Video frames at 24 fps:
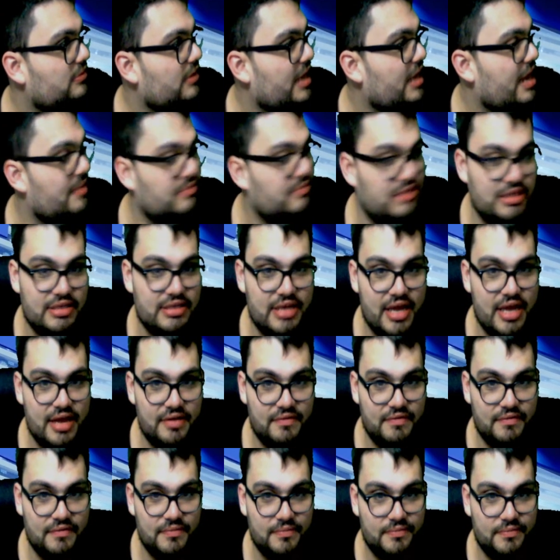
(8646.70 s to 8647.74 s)
Empty net.
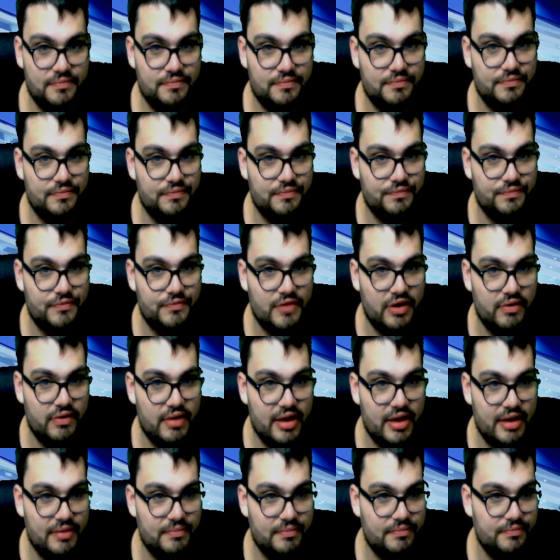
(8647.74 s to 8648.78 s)
All
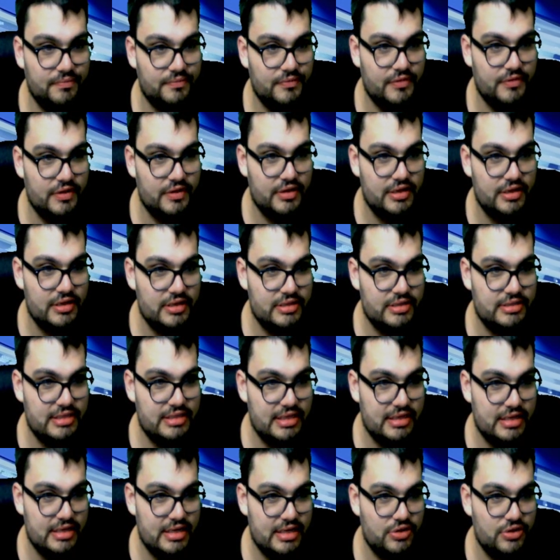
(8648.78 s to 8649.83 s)
right.
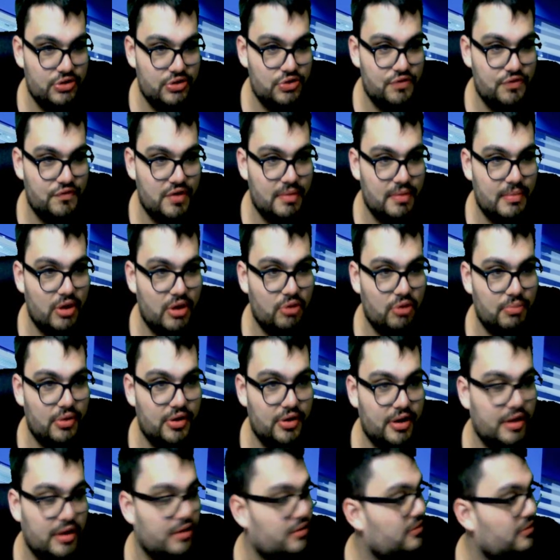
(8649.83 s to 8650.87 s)
DD, you from
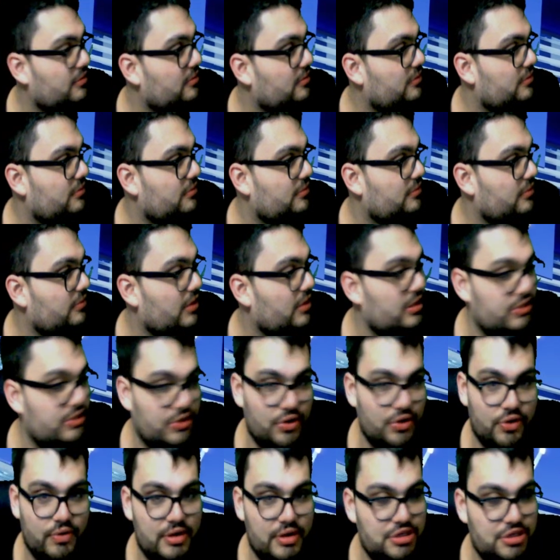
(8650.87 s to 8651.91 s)
Alberta? That's a
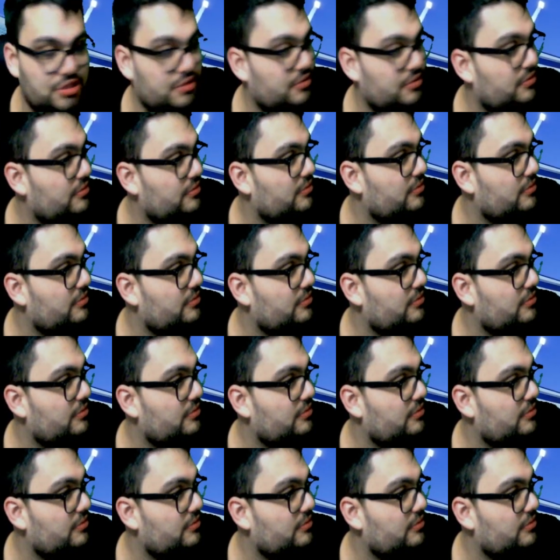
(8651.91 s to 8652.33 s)
good question.